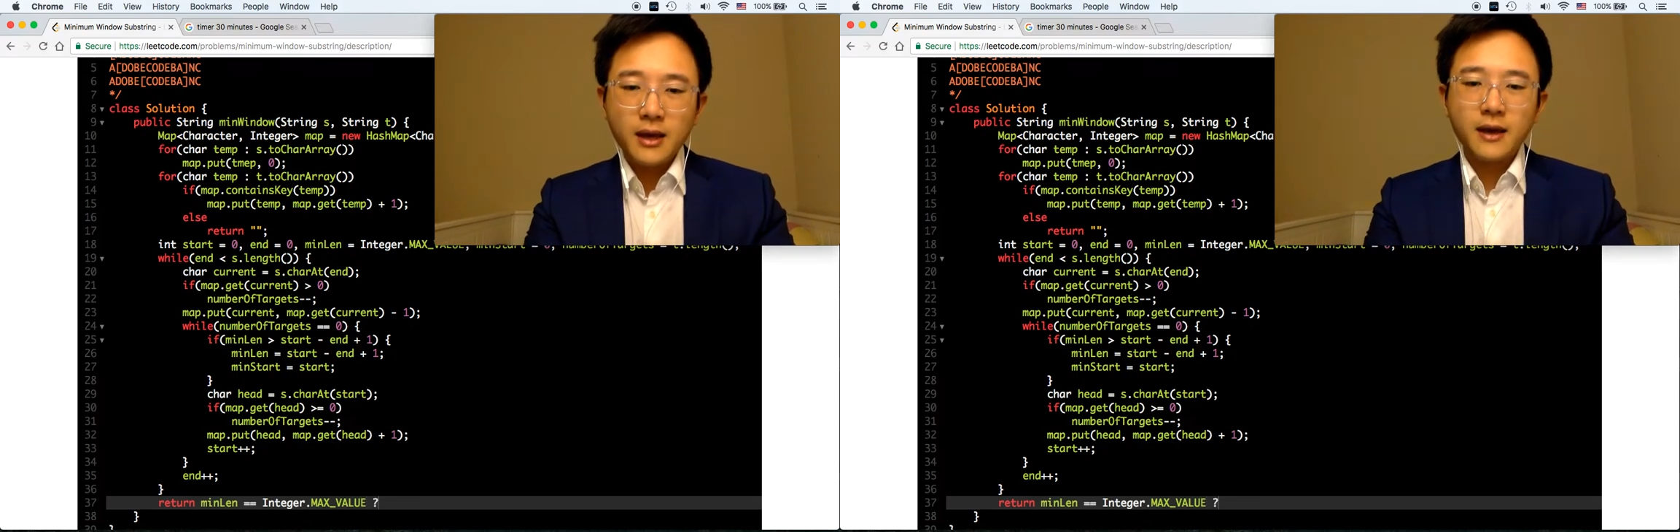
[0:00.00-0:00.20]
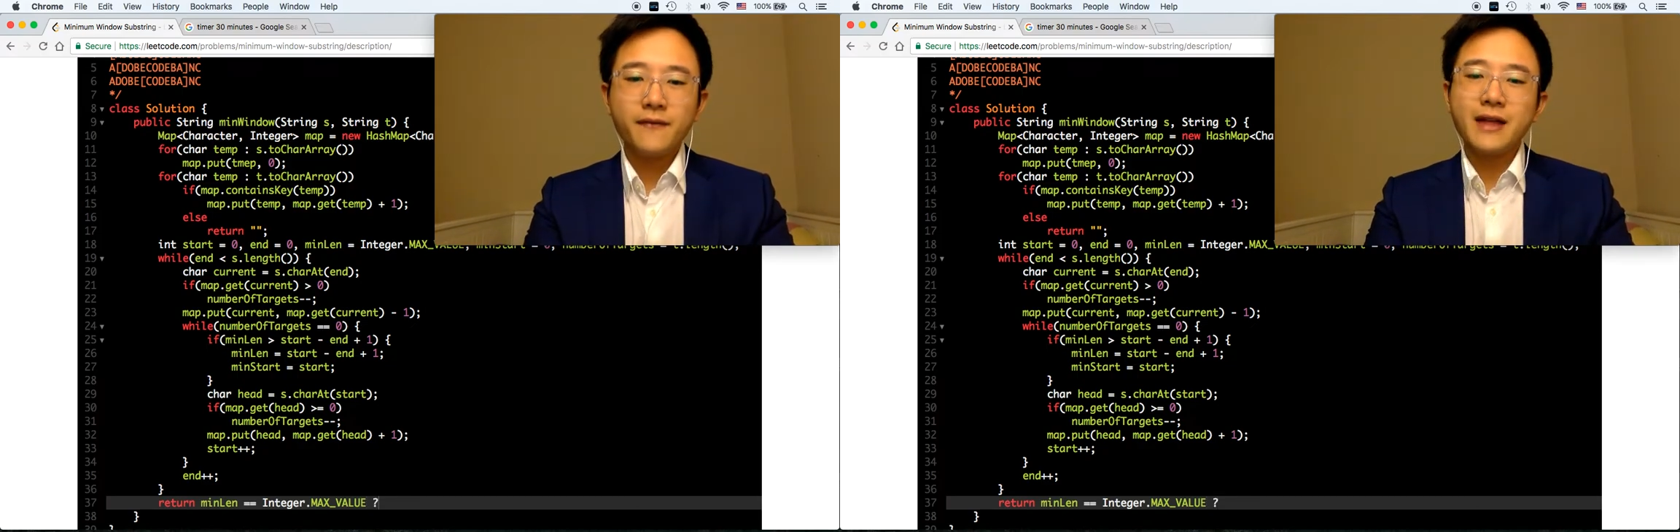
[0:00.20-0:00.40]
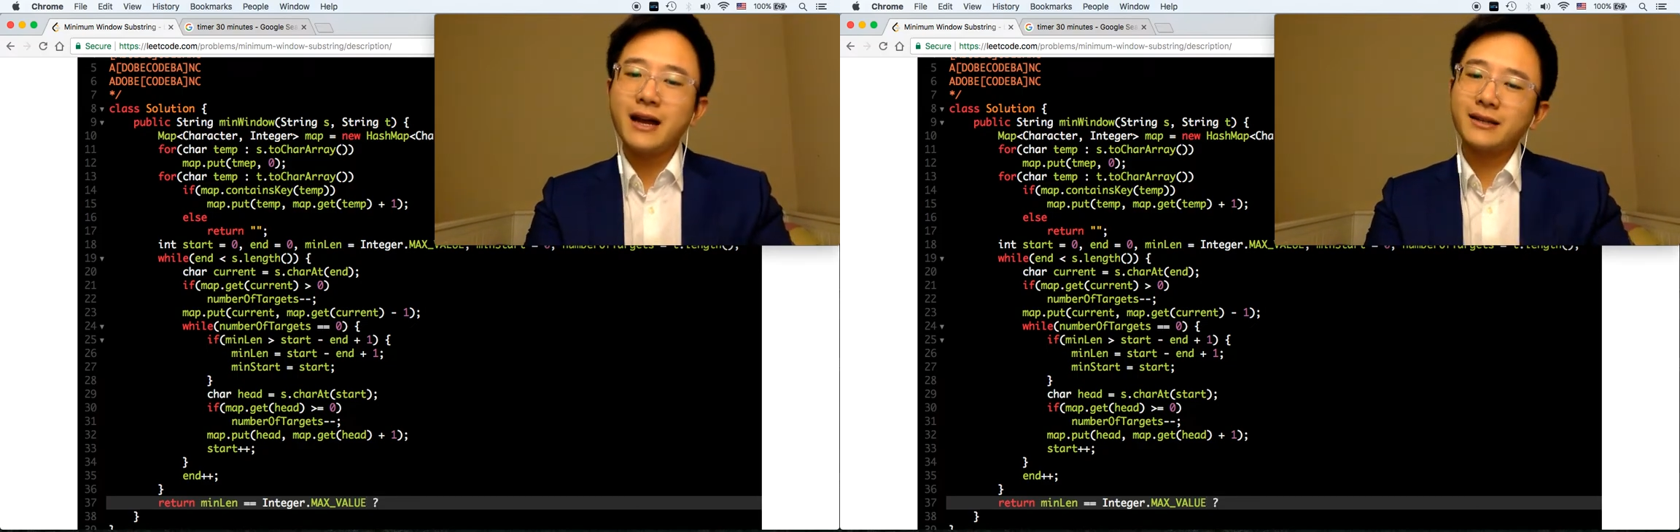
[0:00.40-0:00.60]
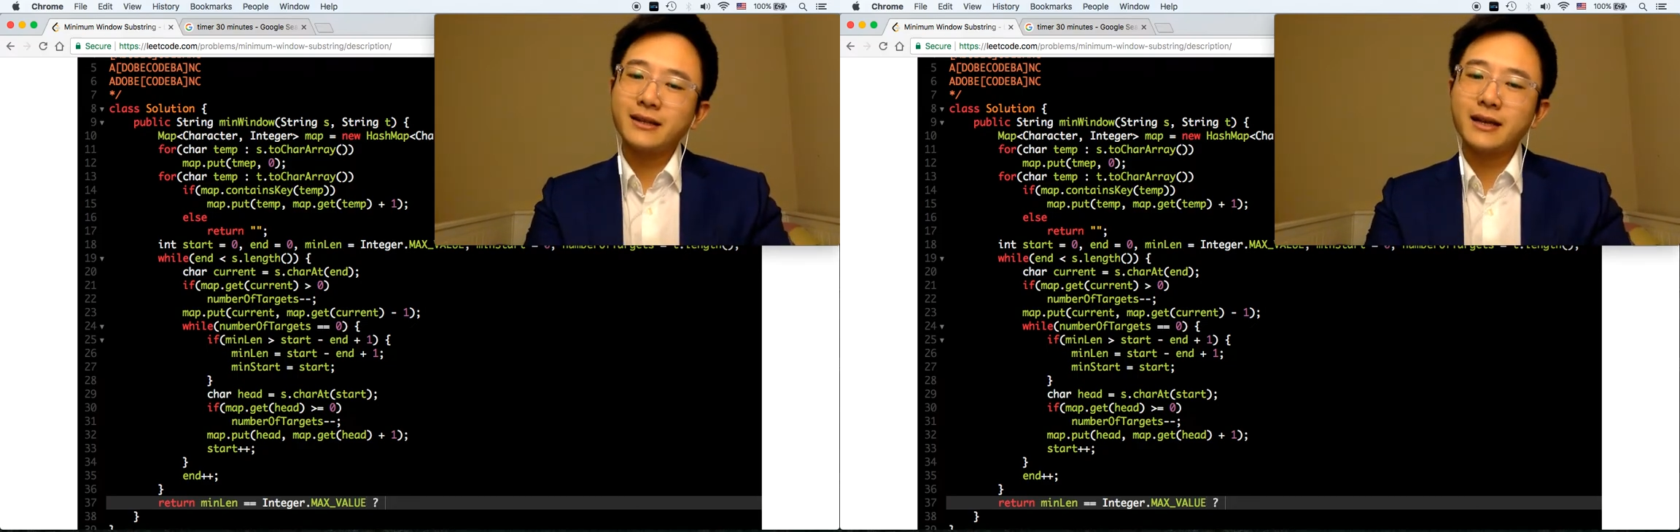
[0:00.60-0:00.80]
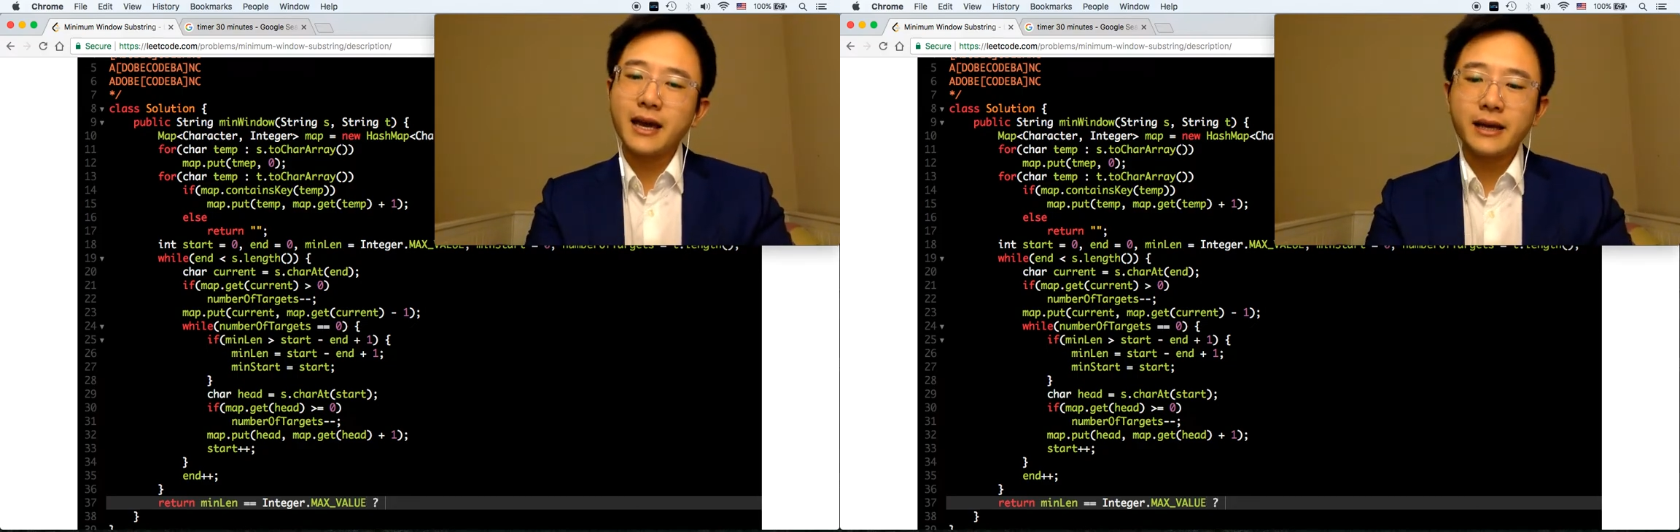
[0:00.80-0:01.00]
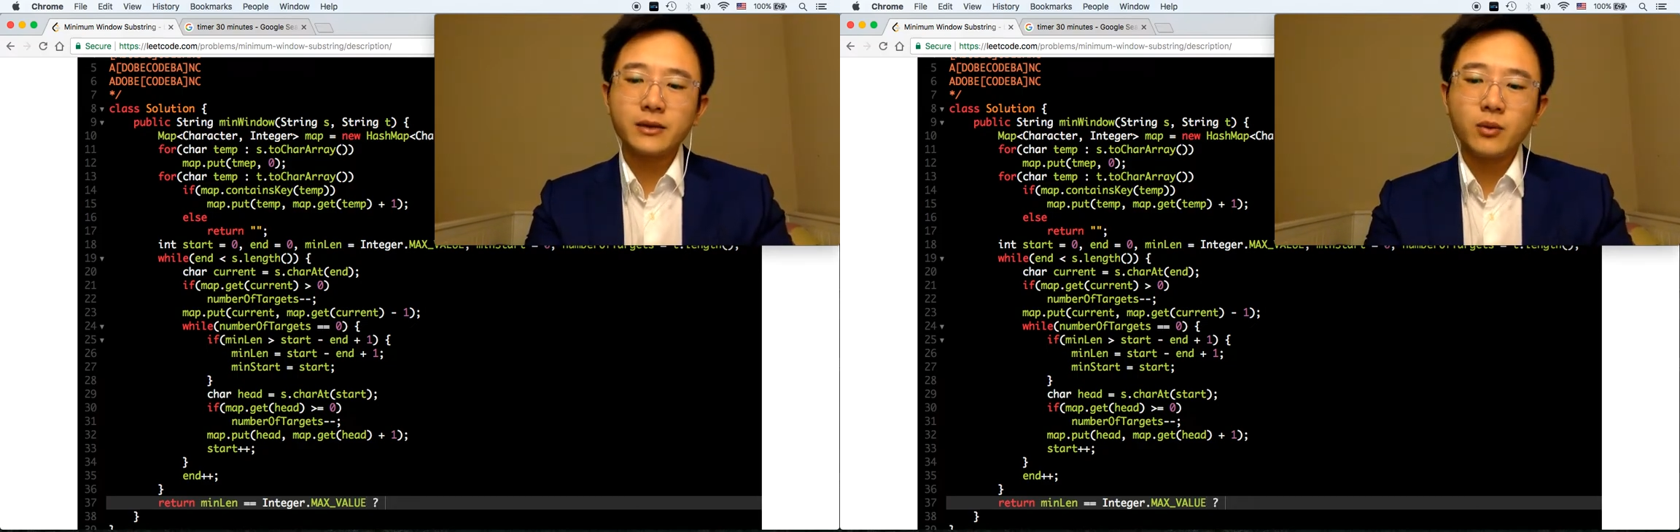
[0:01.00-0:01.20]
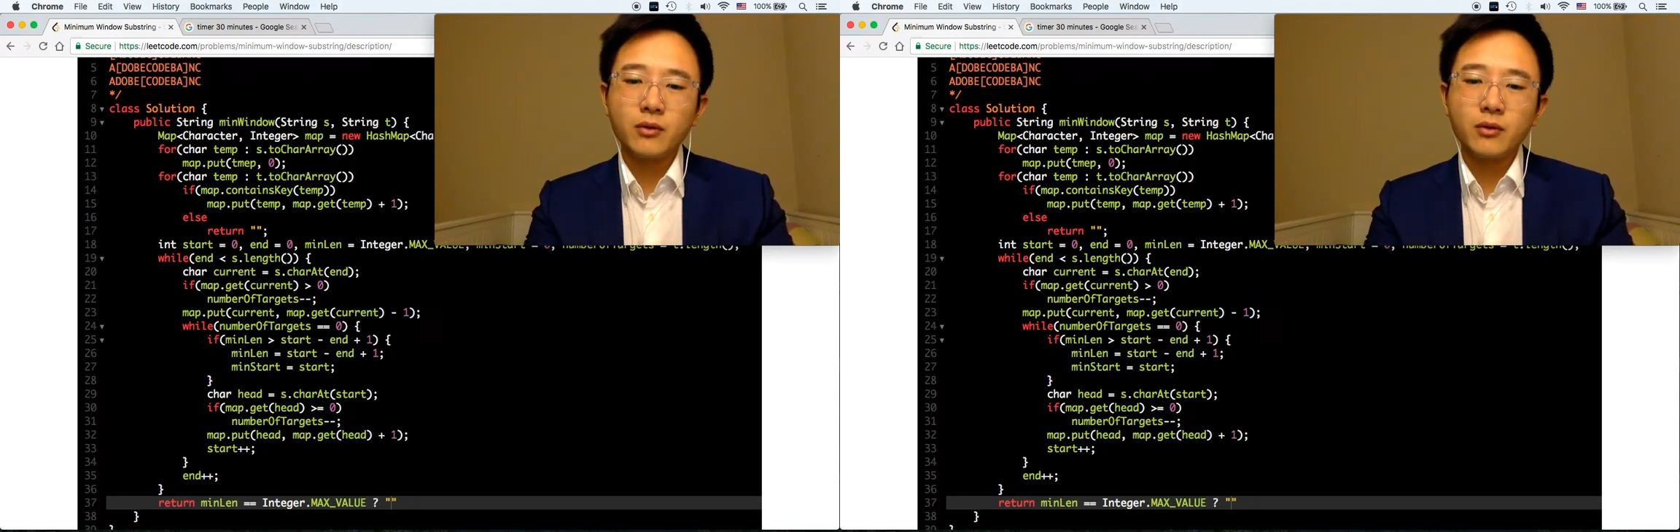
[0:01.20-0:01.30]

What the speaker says: If that is the case, we'll